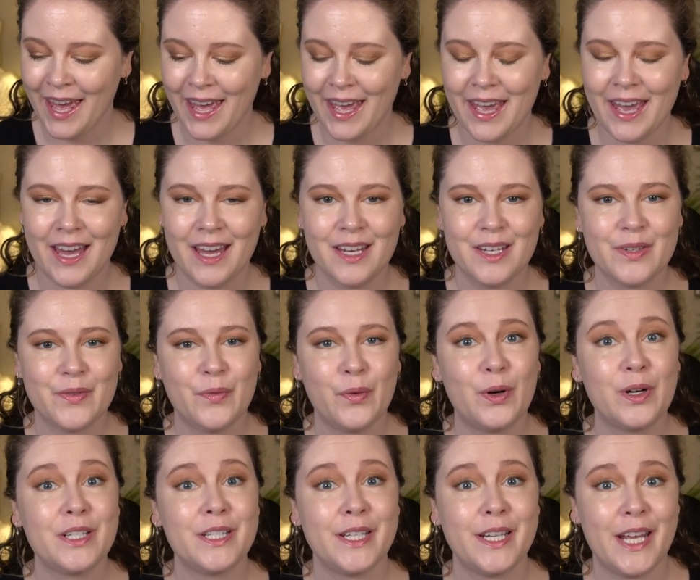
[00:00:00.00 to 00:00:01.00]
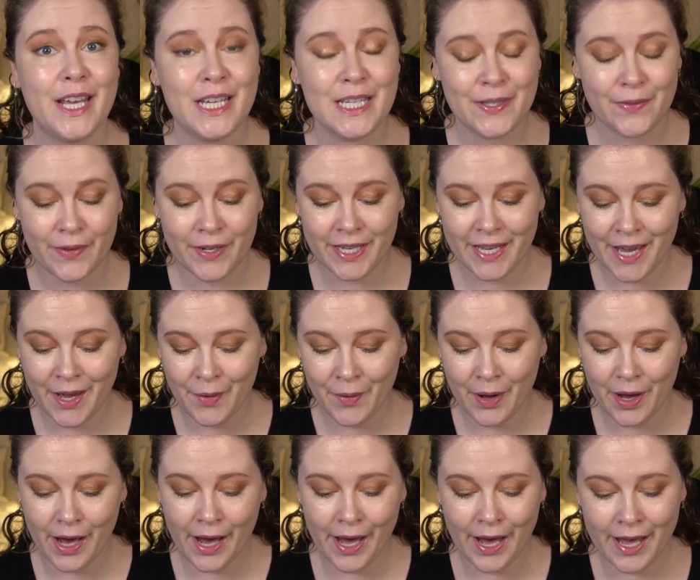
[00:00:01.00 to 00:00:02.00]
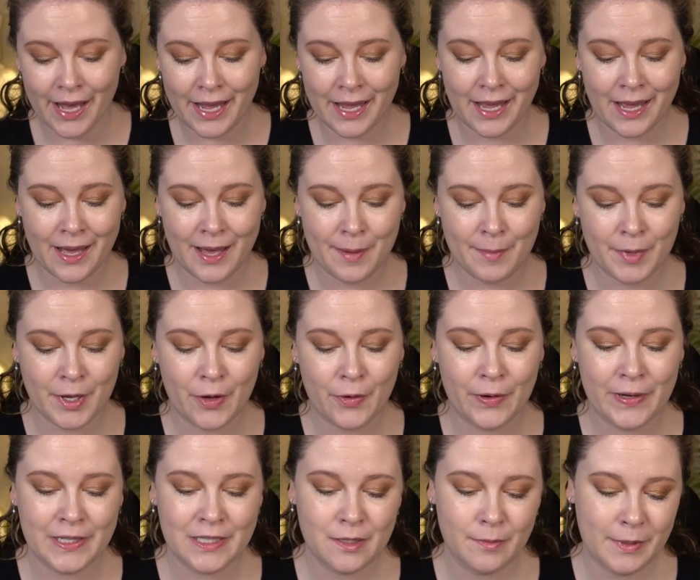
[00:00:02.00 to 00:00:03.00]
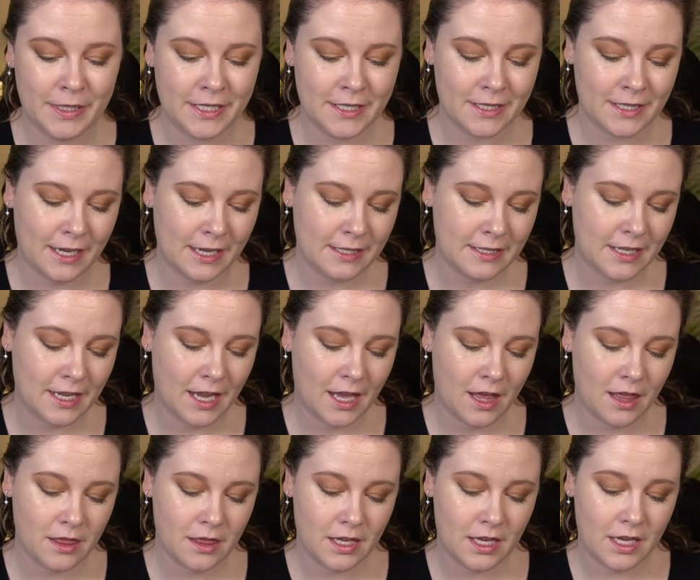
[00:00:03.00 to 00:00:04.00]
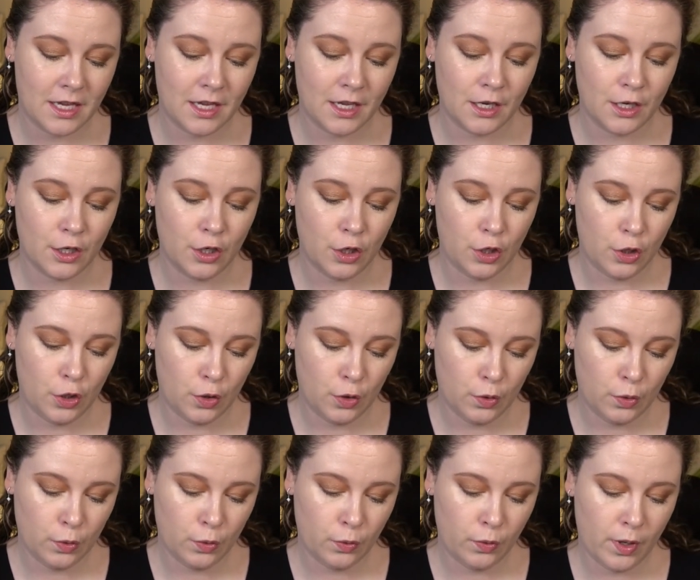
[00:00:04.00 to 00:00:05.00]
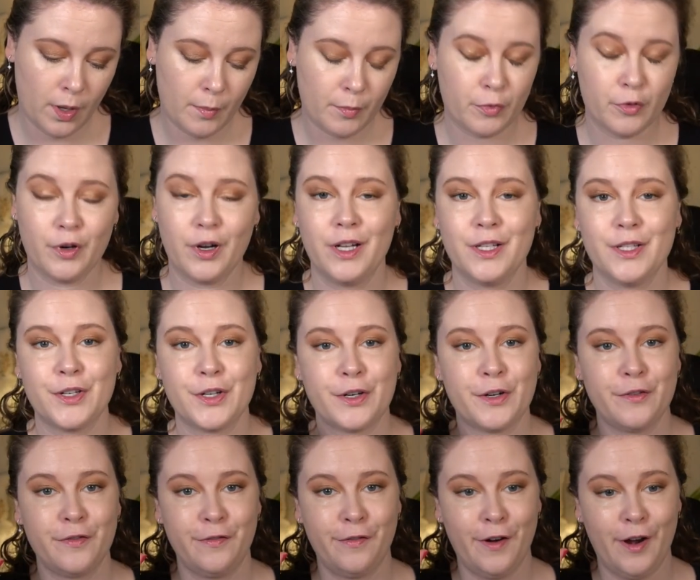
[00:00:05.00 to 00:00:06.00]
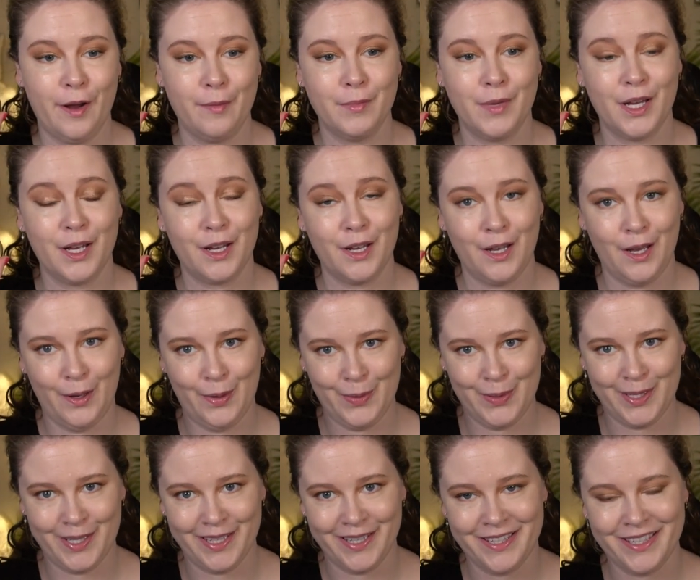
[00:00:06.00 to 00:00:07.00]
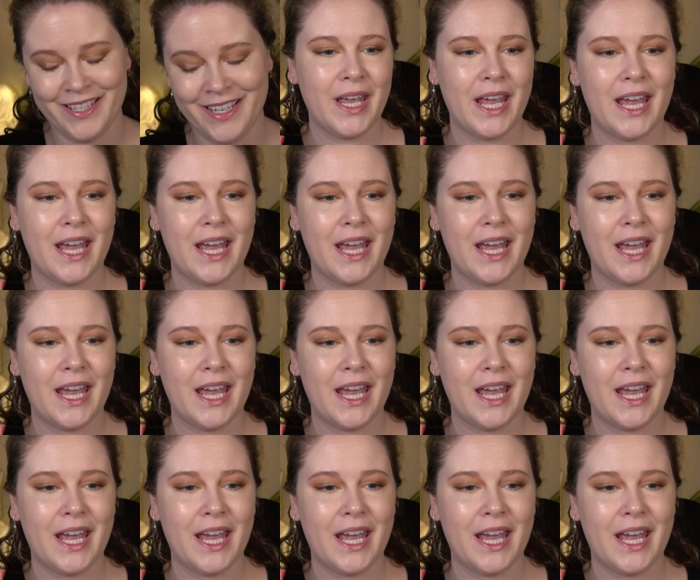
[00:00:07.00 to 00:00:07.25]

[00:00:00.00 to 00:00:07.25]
And for today's video, I am going to be discussing the new bronzer from Kosas.